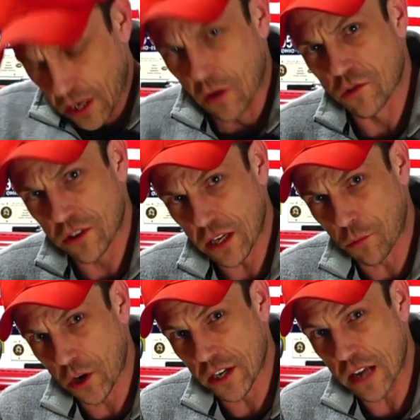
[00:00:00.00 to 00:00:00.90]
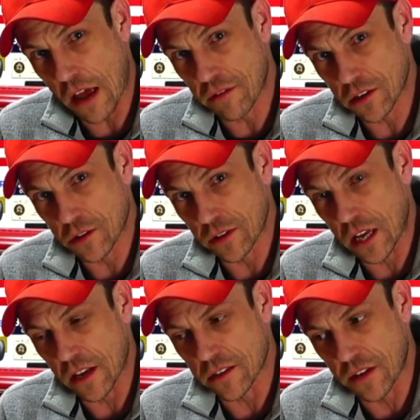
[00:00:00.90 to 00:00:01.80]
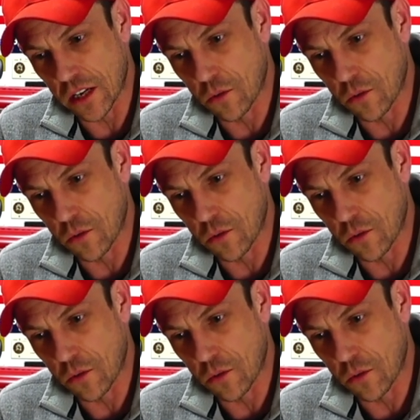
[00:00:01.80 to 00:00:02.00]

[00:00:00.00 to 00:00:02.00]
which I think we're going to dive into at the end of this video.